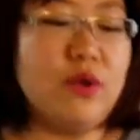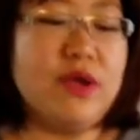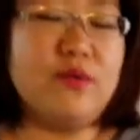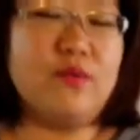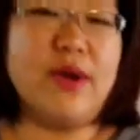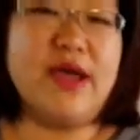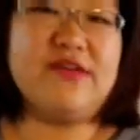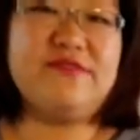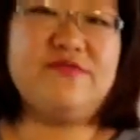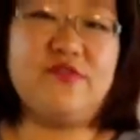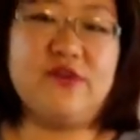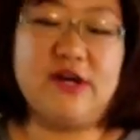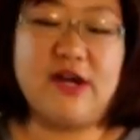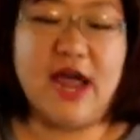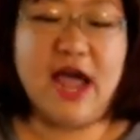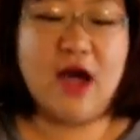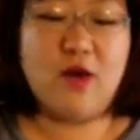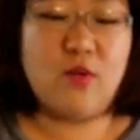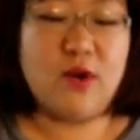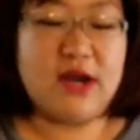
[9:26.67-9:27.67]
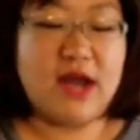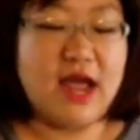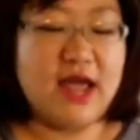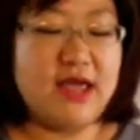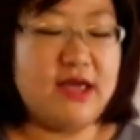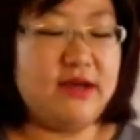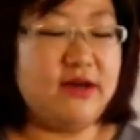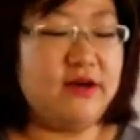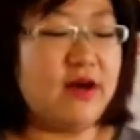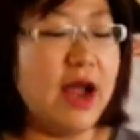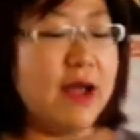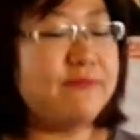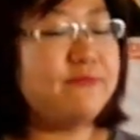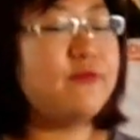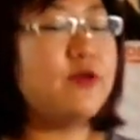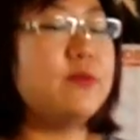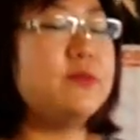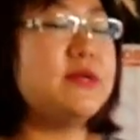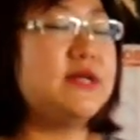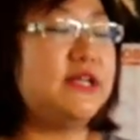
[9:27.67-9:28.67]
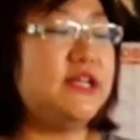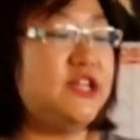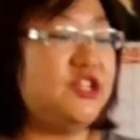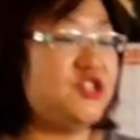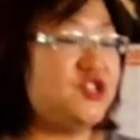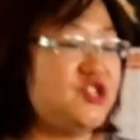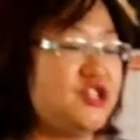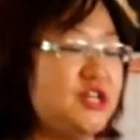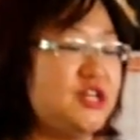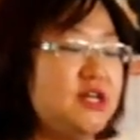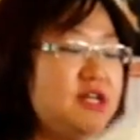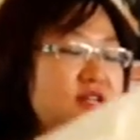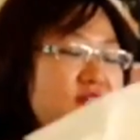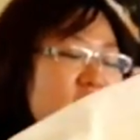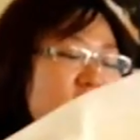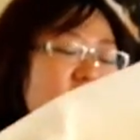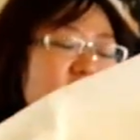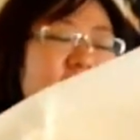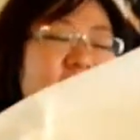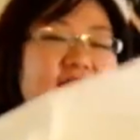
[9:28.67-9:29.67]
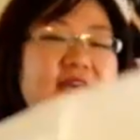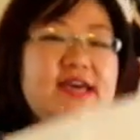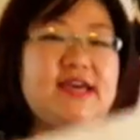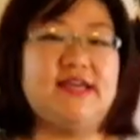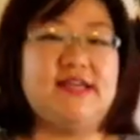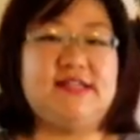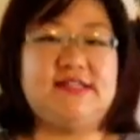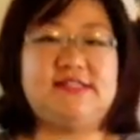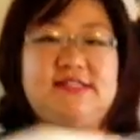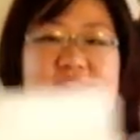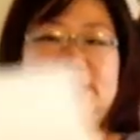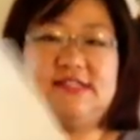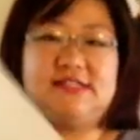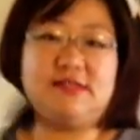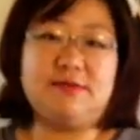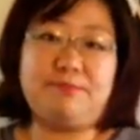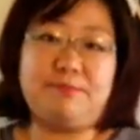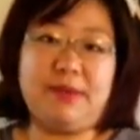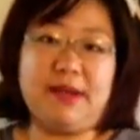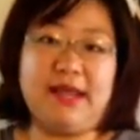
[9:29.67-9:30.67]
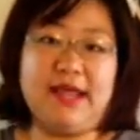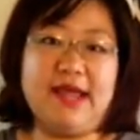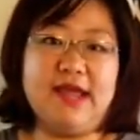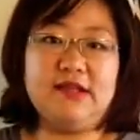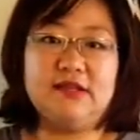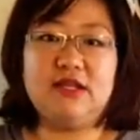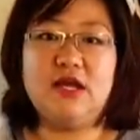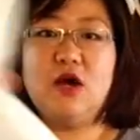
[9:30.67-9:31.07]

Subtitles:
we wait for that, what I grabbed from the kitchen is just a plate